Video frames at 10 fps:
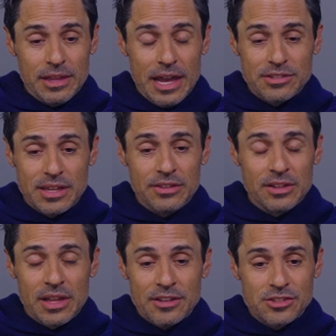
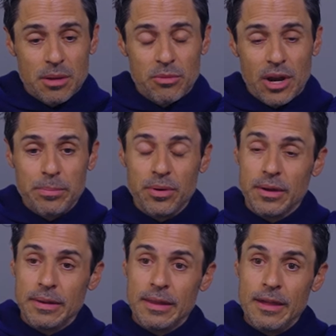last summer, I
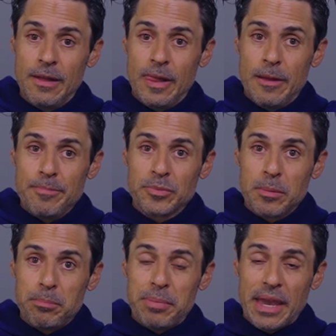put
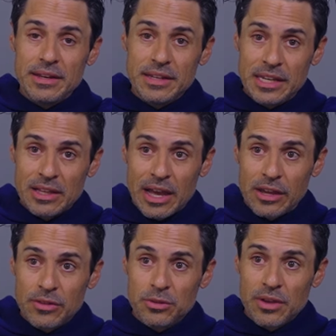Peyton and Eli
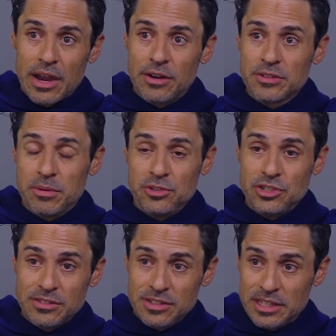in those irons. I put
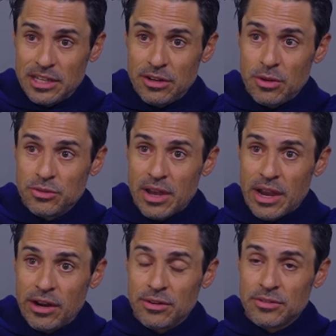Jason Kidd in those
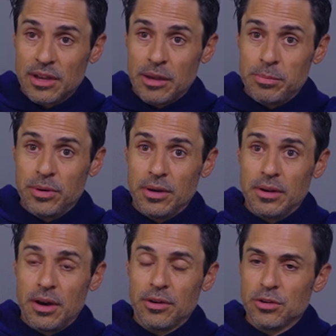irons. I
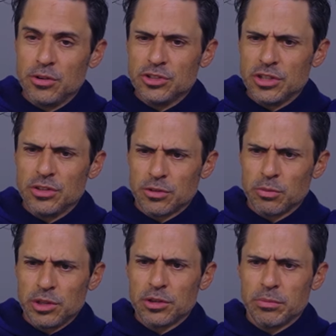put Hunter Nugent, who's a
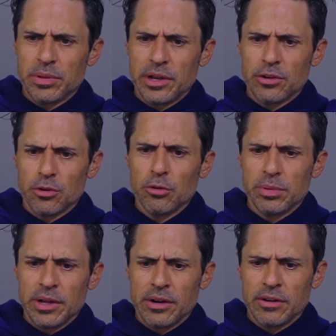really good girl
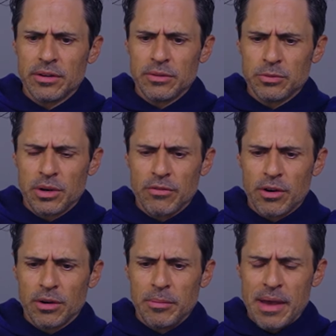player, as one of
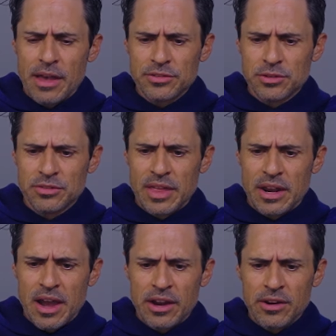our ambassadors in
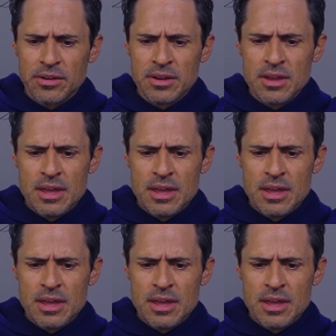that iron.